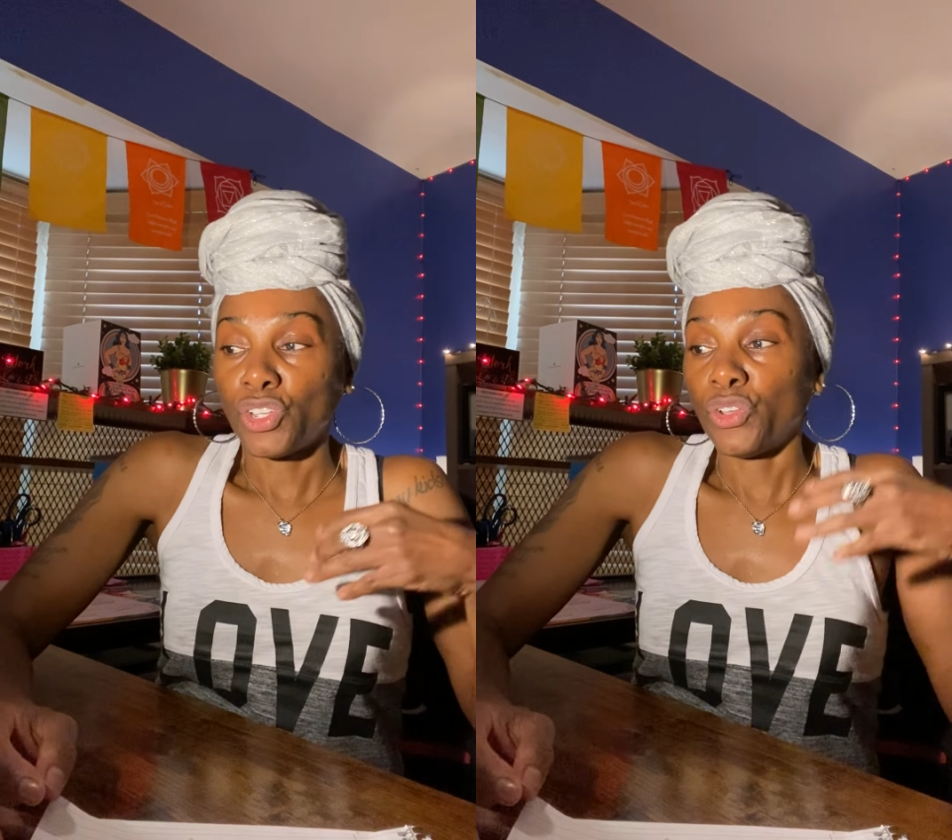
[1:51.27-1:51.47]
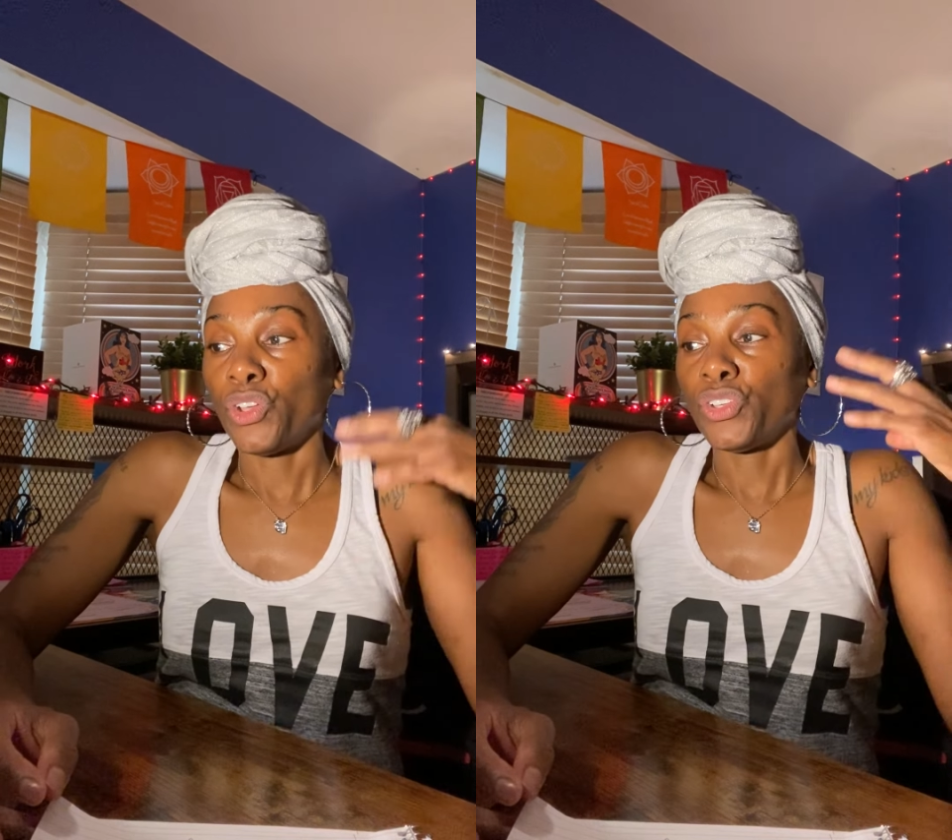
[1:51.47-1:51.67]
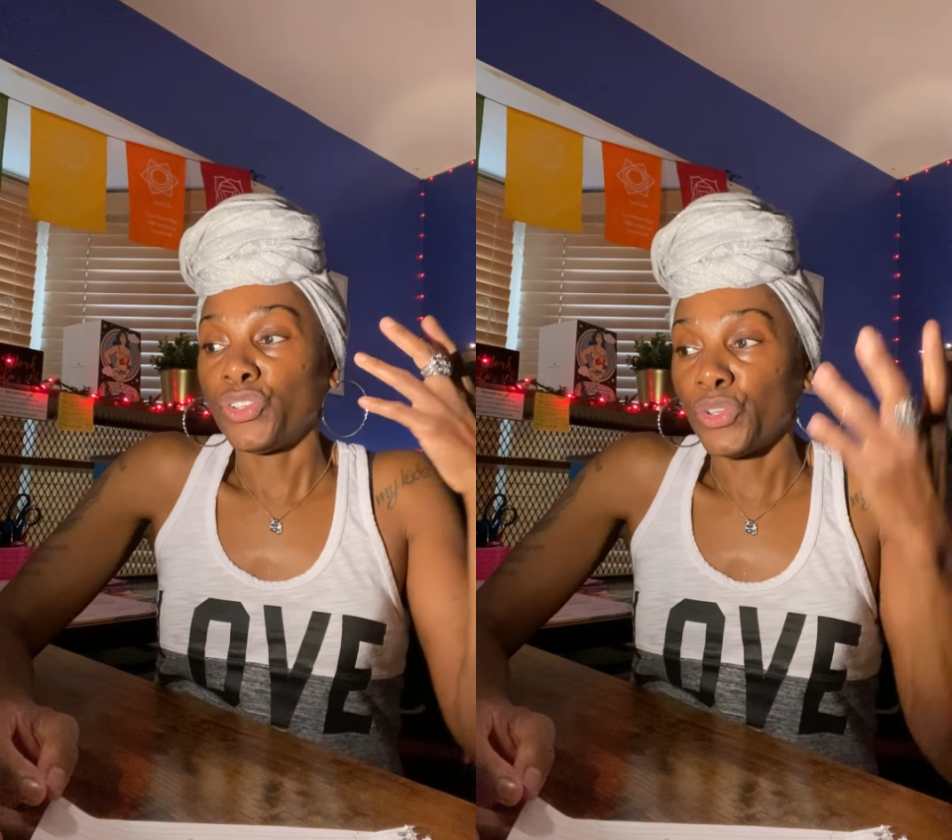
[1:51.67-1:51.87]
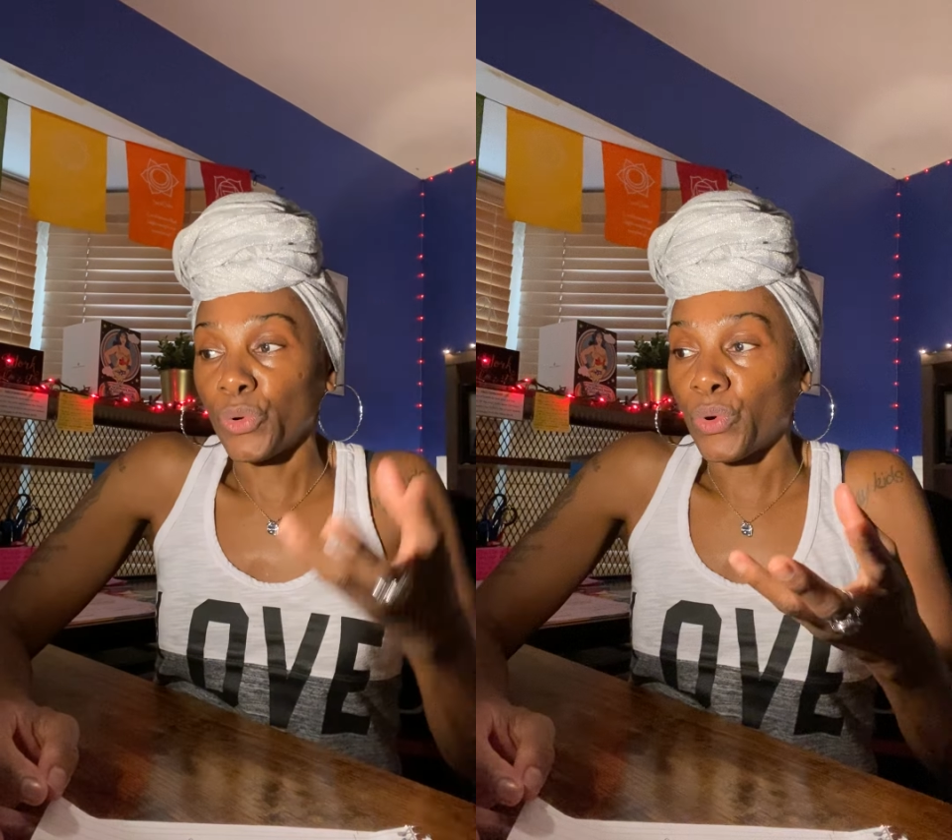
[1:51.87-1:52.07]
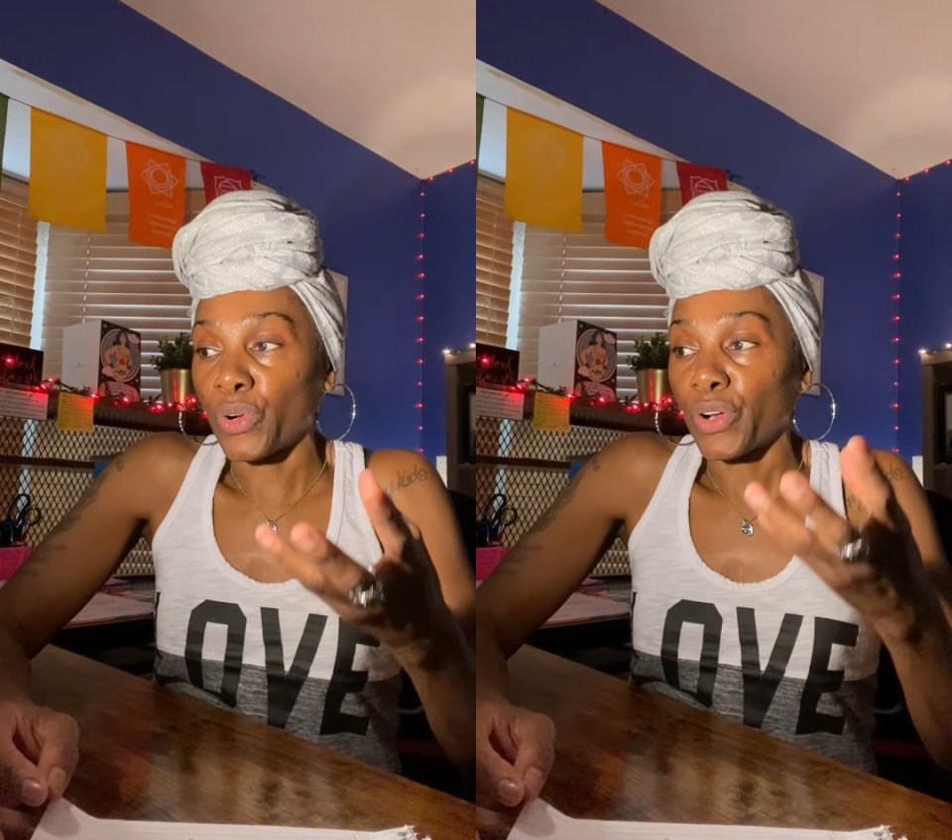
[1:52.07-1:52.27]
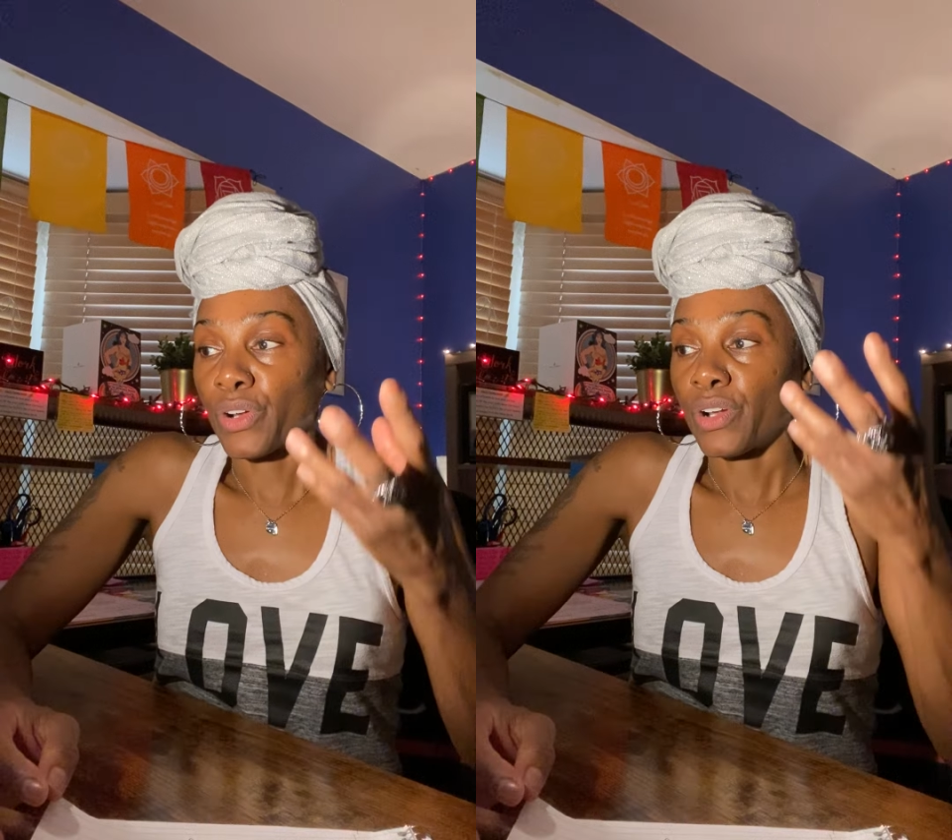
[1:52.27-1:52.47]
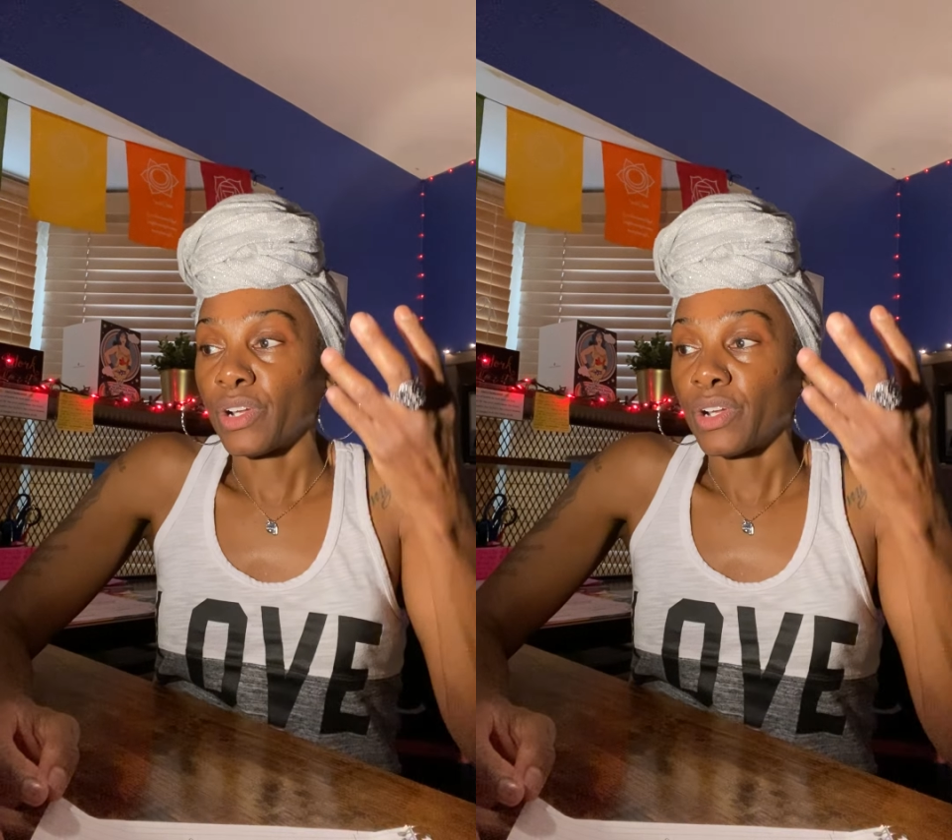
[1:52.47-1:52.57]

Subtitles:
to your